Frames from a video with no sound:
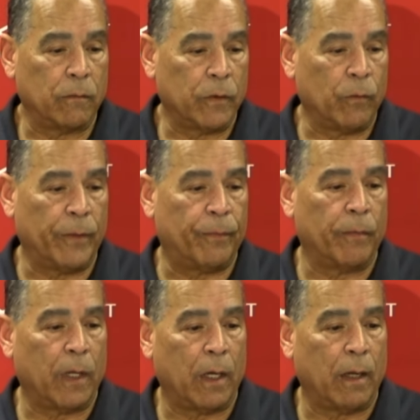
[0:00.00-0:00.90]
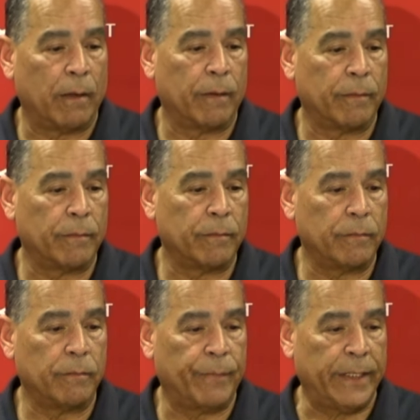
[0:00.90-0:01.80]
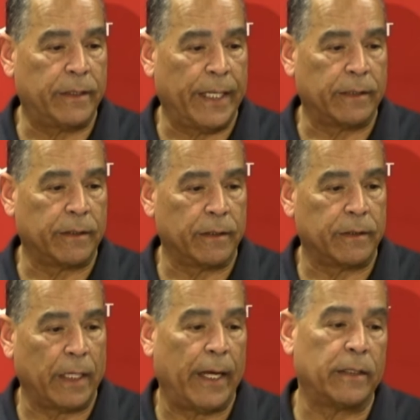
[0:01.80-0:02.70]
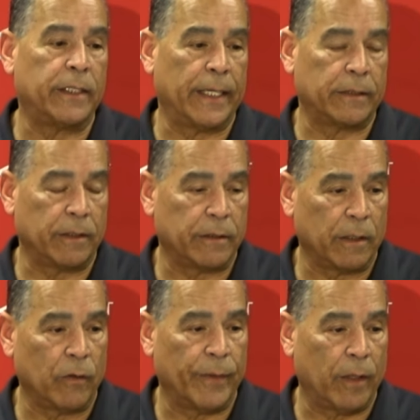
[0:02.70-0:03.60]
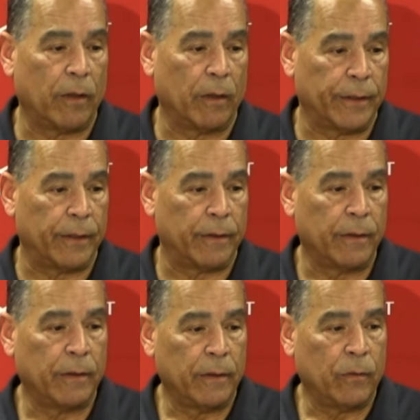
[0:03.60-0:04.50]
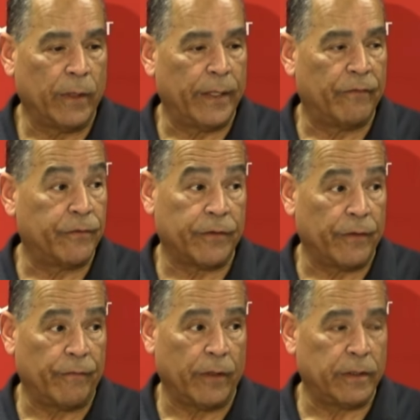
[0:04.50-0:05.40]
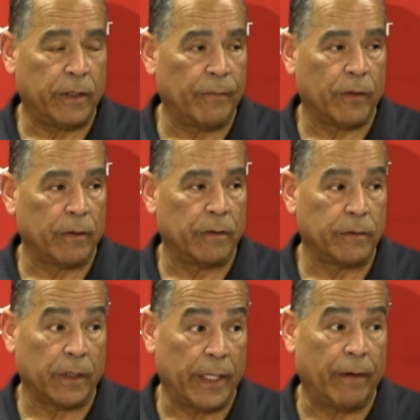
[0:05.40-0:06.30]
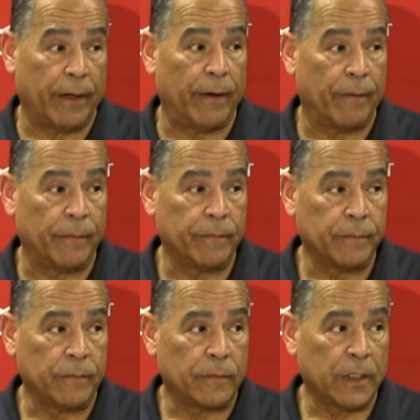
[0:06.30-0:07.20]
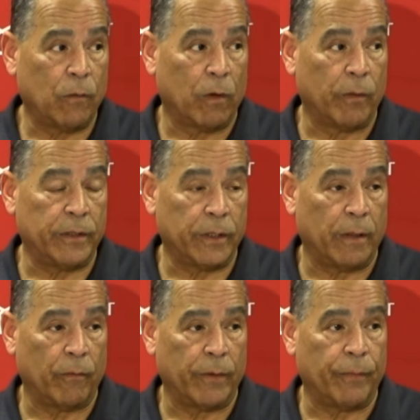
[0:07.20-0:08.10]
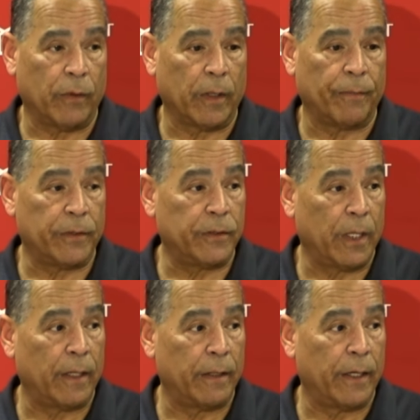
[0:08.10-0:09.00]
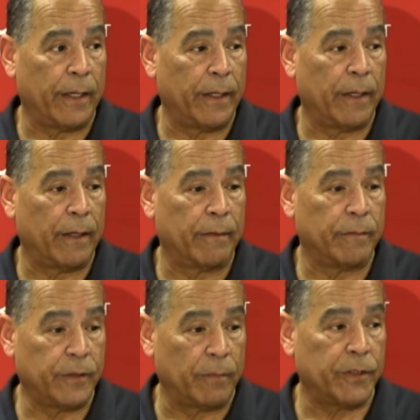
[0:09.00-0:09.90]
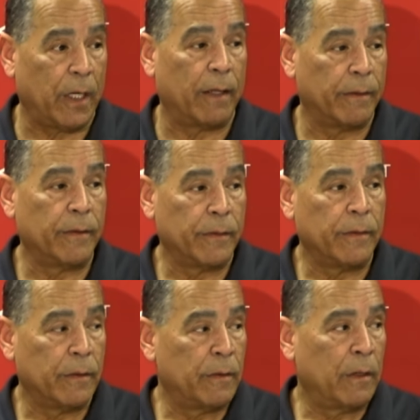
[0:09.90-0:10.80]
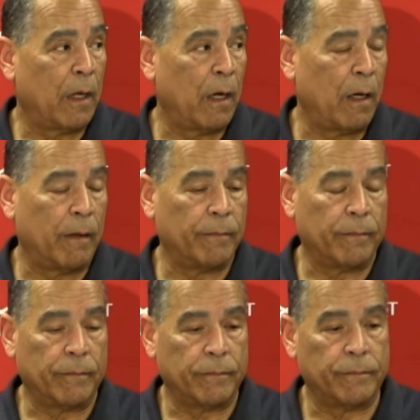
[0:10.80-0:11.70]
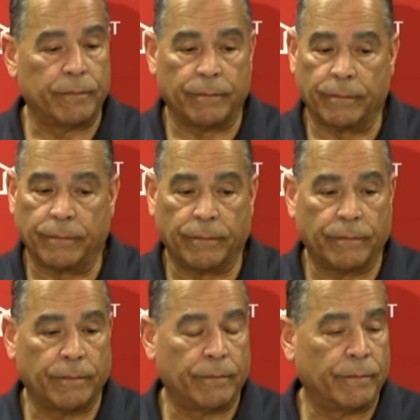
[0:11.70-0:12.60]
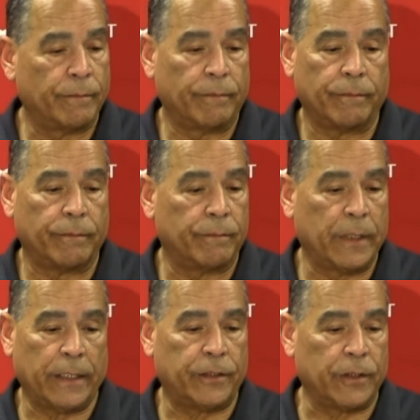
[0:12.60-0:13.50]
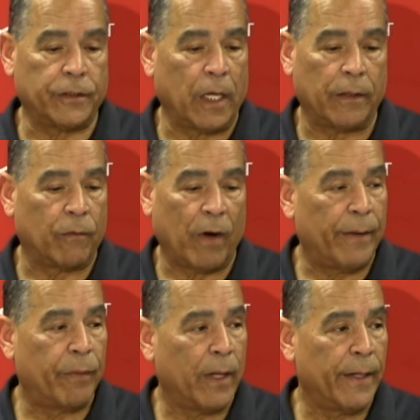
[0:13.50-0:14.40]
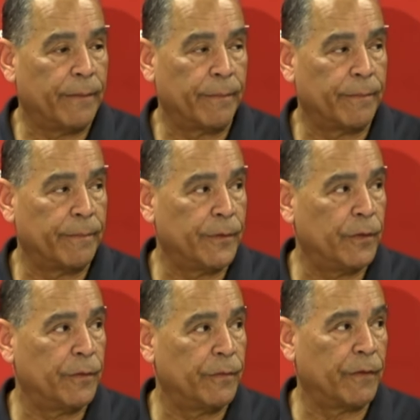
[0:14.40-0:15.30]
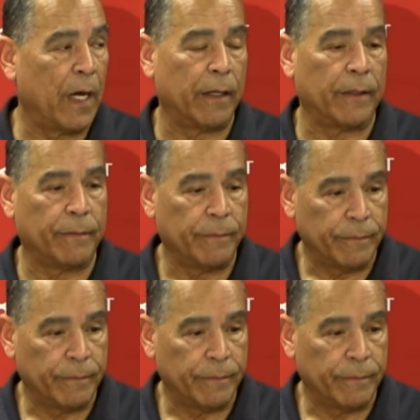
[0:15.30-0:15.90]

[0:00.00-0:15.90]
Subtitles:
When we beat Texas at Texas a little bit earlier, we had a very similar scenario where we pulled up and shot a jump shot. That's just not the right play. You've got to